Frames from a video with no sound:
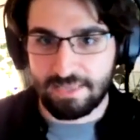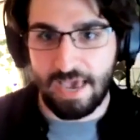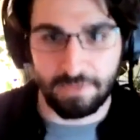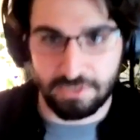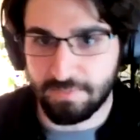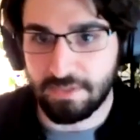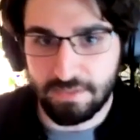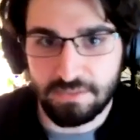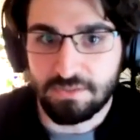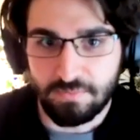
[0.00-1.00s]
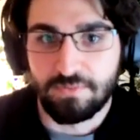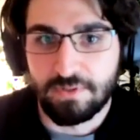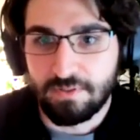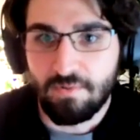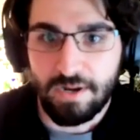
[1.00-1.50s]
the app experience. So we
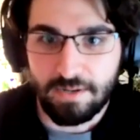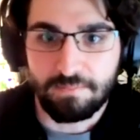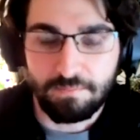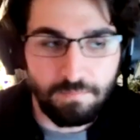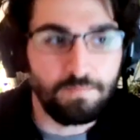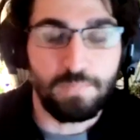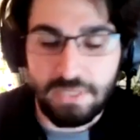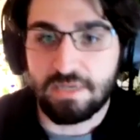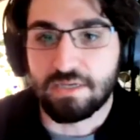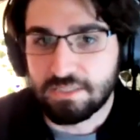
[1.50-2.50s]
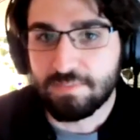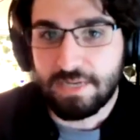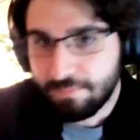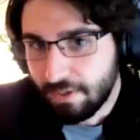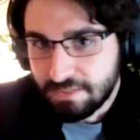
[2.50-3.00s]
really want to be in as
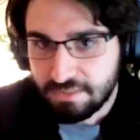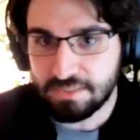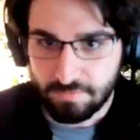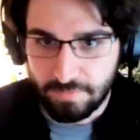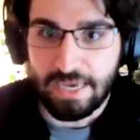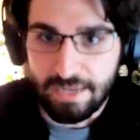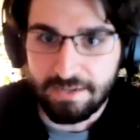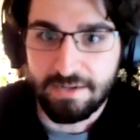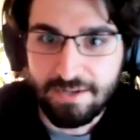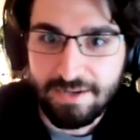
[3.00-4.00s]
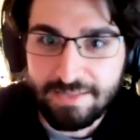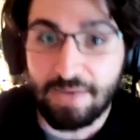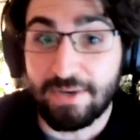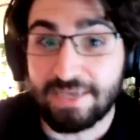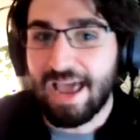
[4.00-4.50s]
many places as we can
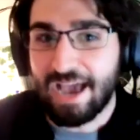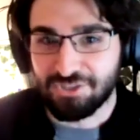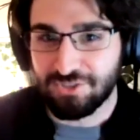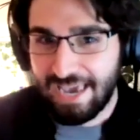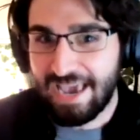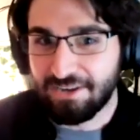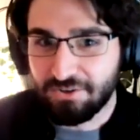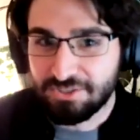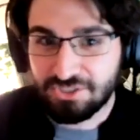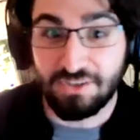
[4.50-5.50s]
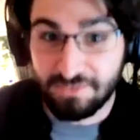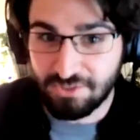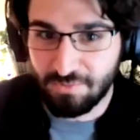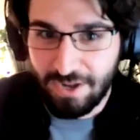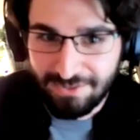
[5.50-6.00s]
that we can oh, actually man. handle and
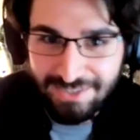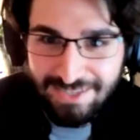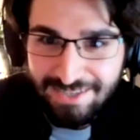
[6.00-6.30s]
service well.